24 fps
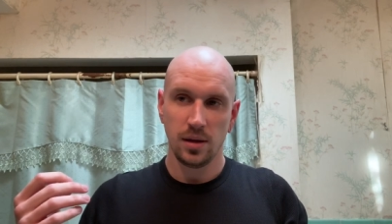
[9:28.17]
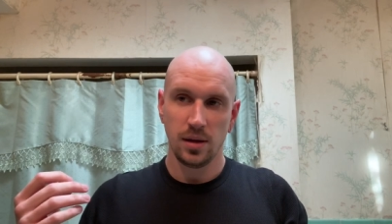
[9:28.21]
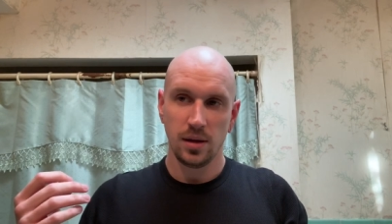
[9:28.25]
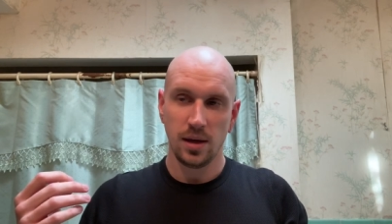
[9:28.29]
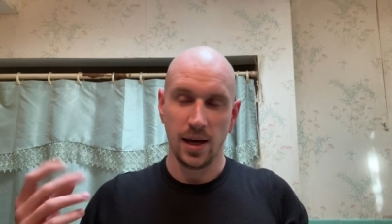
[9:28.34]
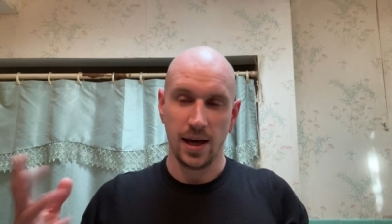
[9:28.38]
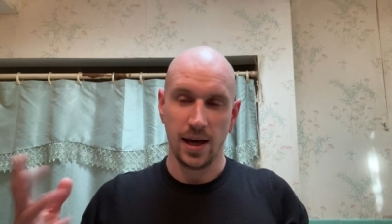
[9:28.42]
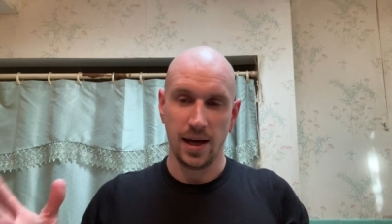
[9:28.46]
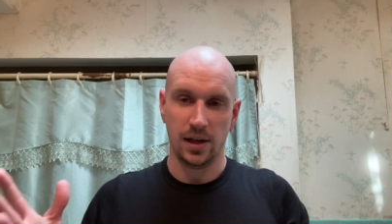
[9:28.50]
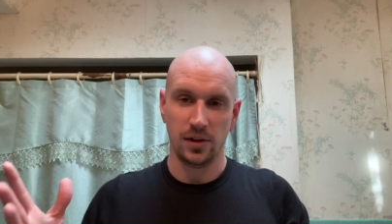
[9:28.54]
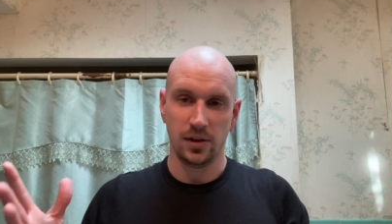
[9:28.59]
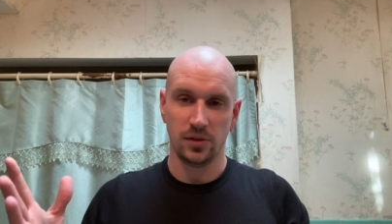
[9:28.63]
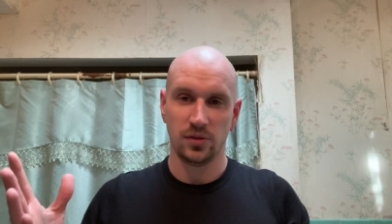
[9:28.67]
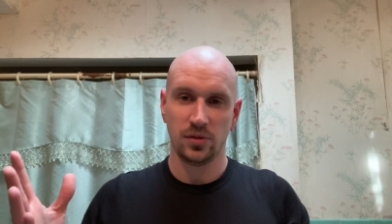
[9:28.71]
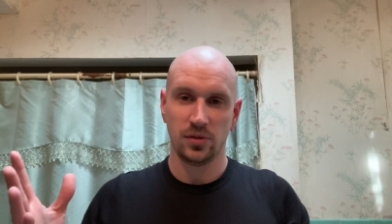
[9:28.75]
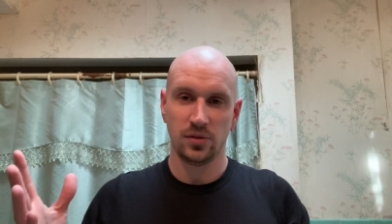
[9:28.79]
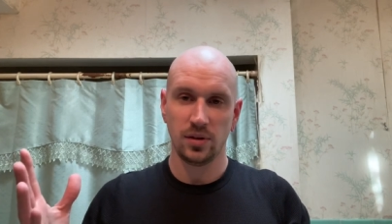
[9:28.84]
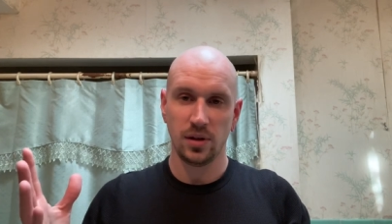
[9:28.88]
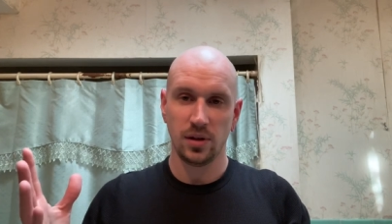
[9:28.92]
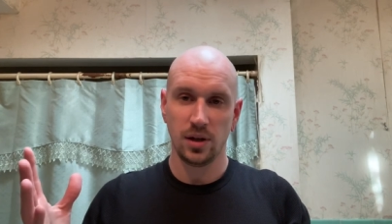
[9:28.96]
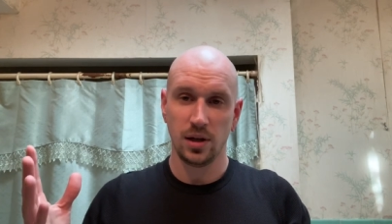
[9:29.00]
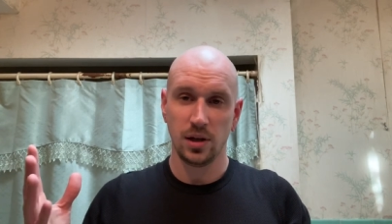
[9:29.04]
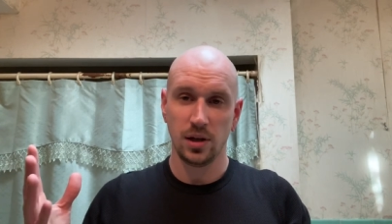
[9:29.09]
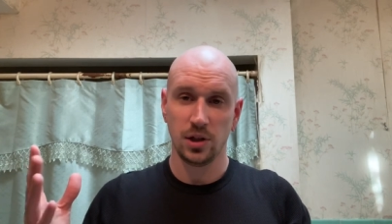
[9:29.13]
as
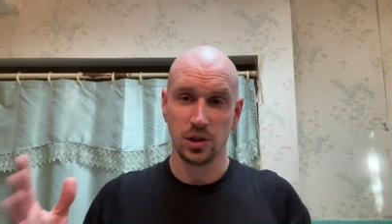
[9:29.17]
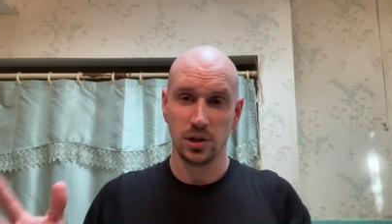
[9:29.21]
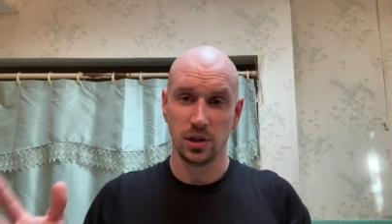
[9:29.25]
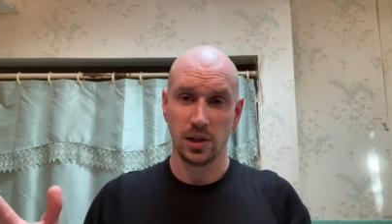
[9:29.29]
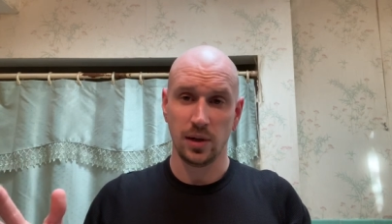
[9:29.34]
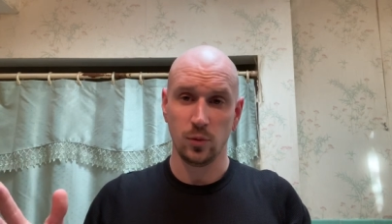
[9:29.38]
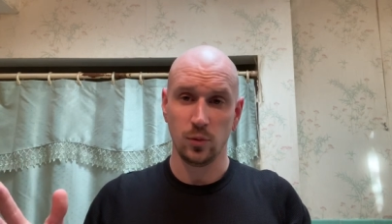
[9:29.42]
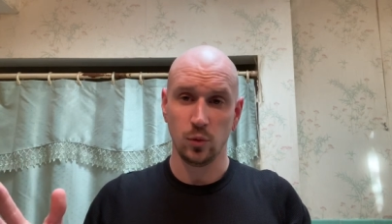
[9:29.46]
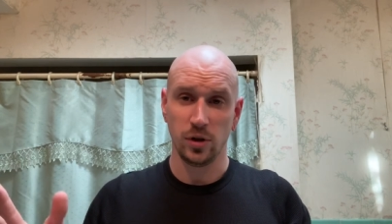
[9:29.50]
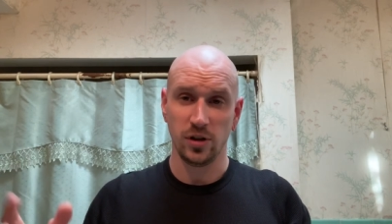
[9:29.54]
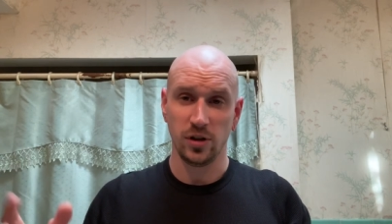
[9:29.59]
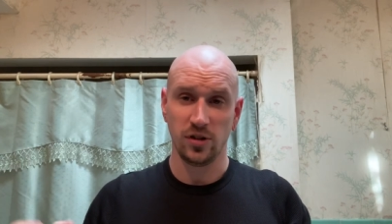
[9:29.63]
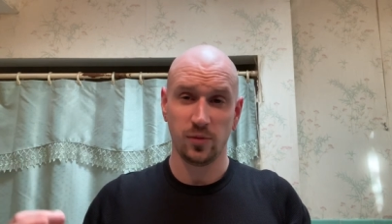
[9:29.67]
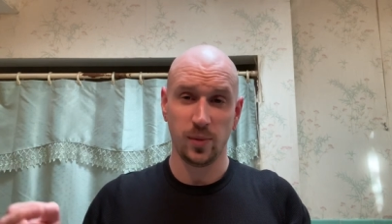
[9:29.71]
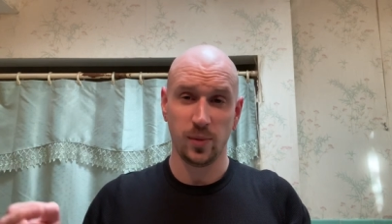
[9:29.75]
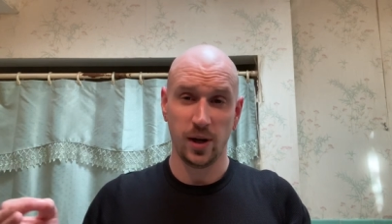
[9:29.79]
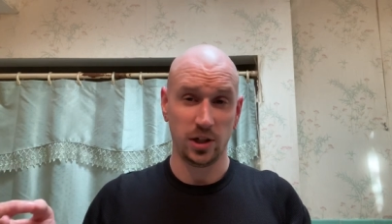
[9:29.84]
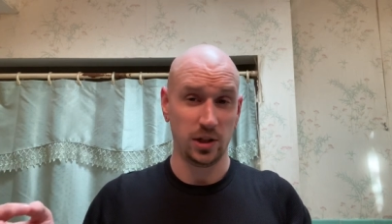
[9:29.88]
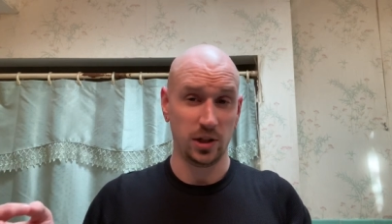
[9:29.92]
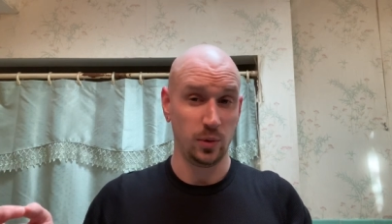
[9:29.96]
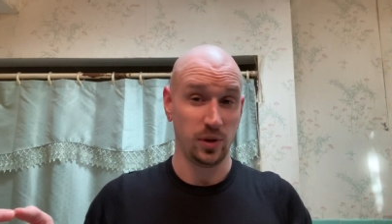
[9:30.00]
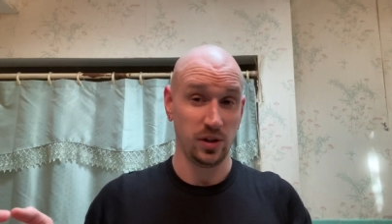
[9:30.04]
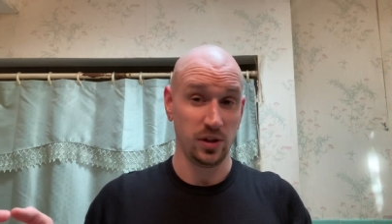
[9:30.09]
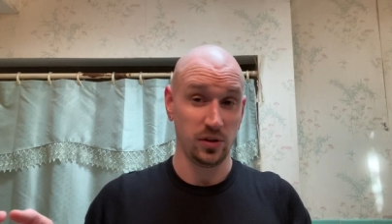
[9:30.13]
a Gillette would,
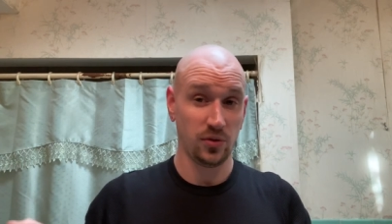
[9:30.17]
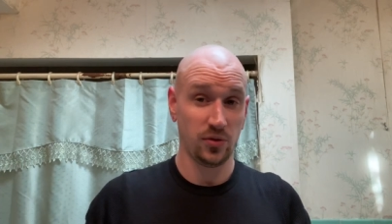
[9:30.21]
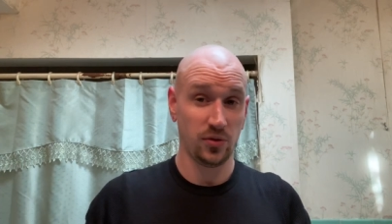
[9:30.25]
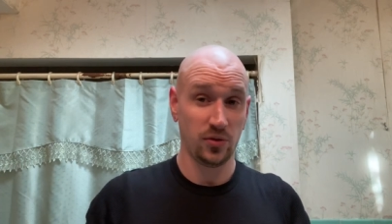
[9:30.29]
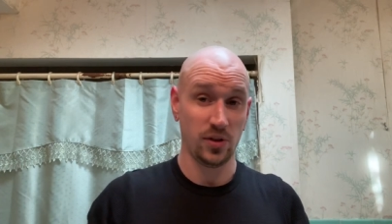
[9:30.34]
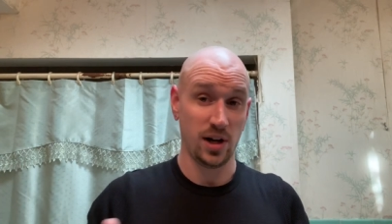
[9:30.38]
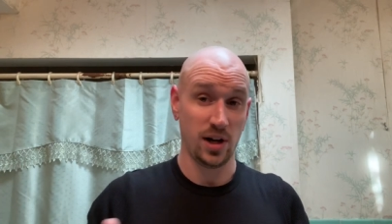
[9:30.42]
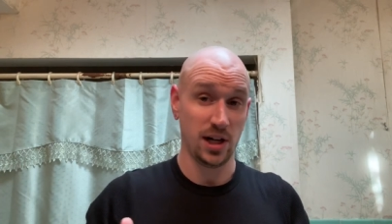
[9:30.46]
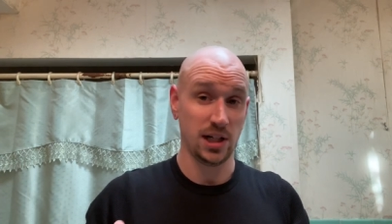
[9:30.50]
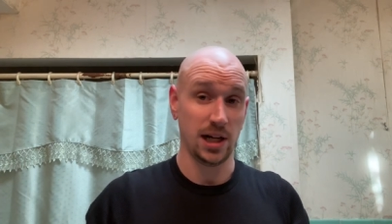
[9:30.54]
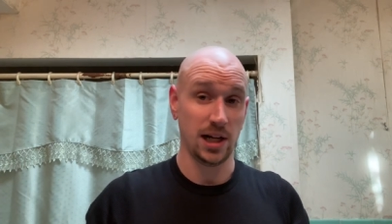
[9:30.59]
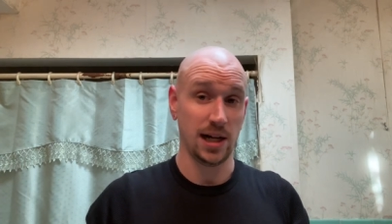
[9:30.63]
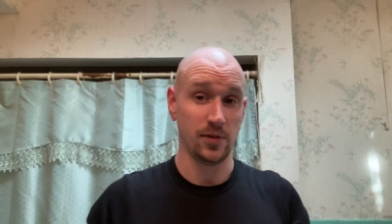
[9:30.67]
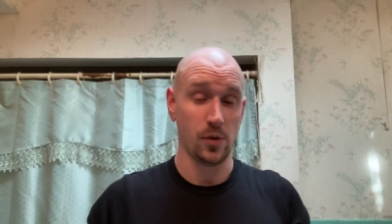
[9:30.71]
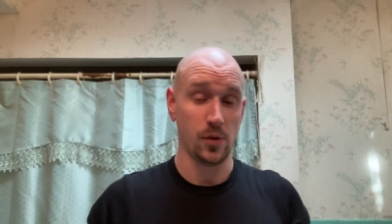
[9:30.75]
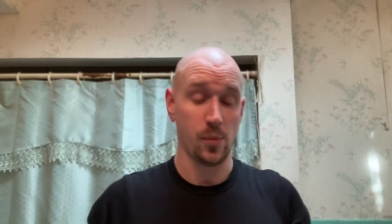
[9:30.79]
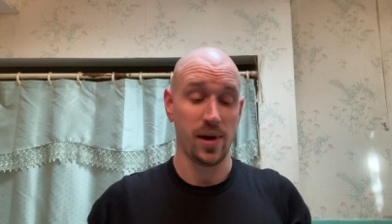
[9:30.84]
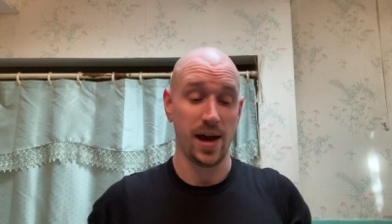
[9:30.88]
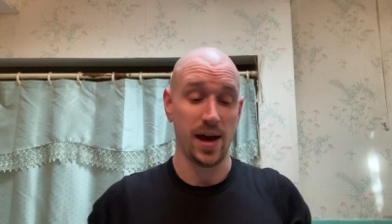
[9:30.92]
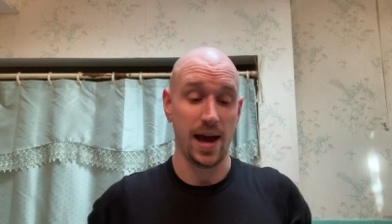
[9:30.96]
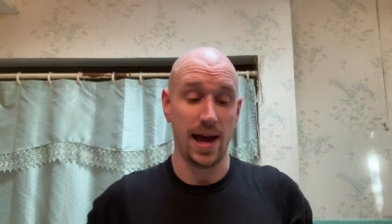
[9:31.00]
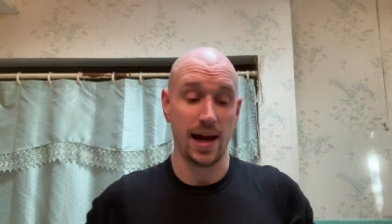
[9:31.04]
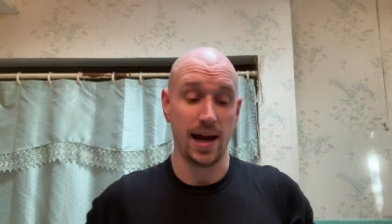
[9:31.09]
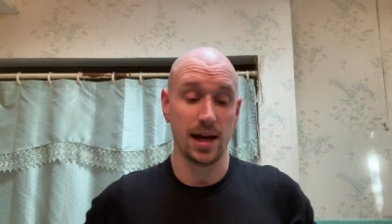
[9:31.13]
especially when it's fresh out of
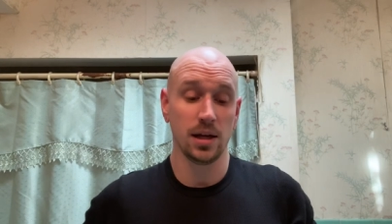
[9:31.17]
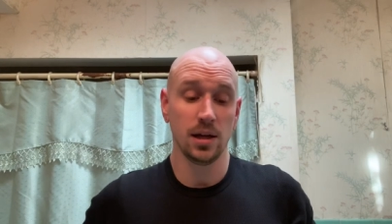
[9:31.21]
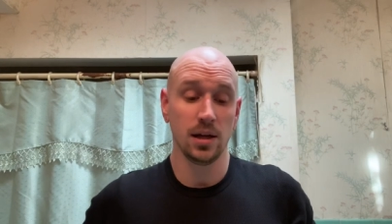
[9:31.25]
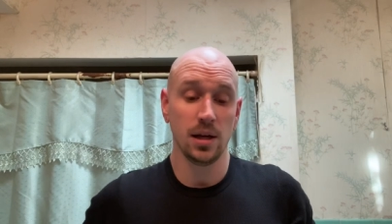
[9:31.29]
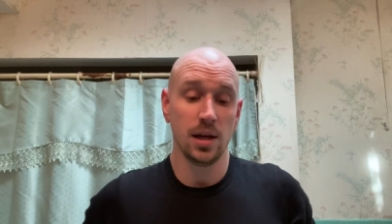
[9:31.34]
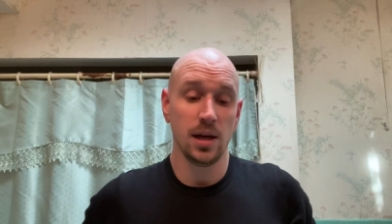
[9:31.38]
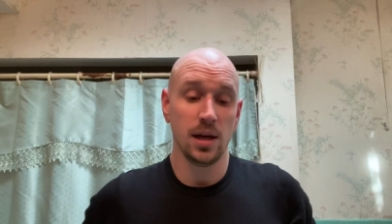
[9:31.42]
pack.